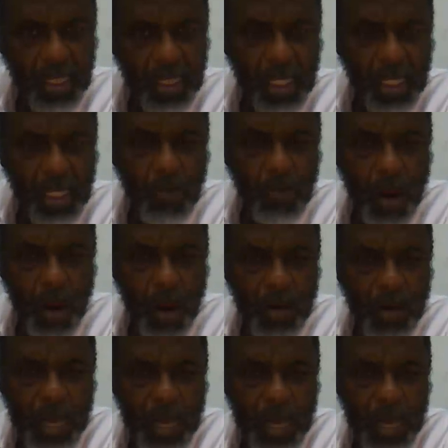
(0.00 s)
worried
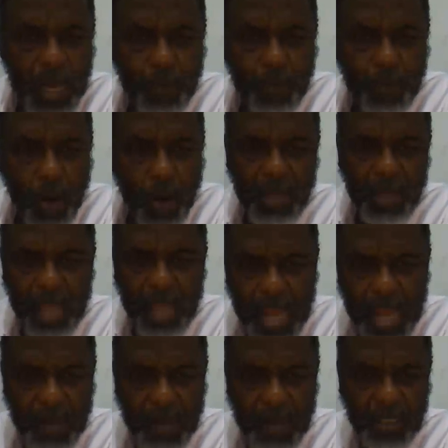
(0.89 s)
that poor man for
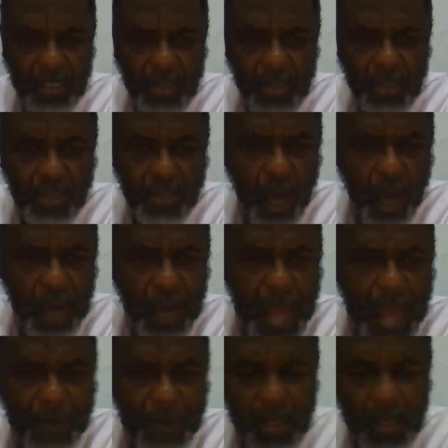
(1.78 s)
years, and you saw what
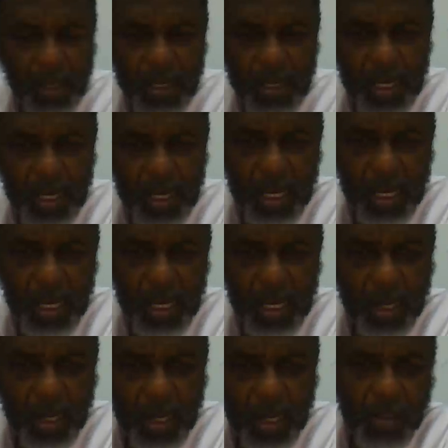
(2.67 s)
happened.
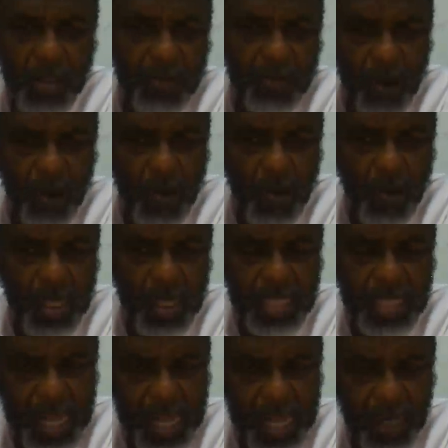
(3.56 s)
Caused to be thrown in
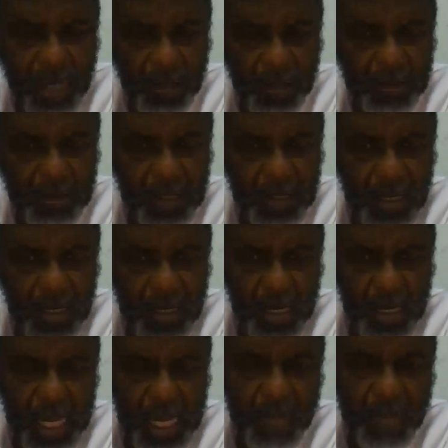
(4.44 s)
jail,
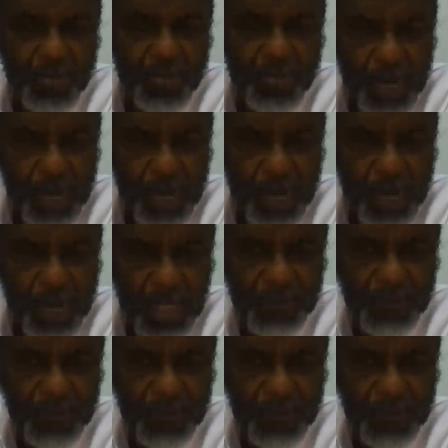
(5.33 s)
in prison for years,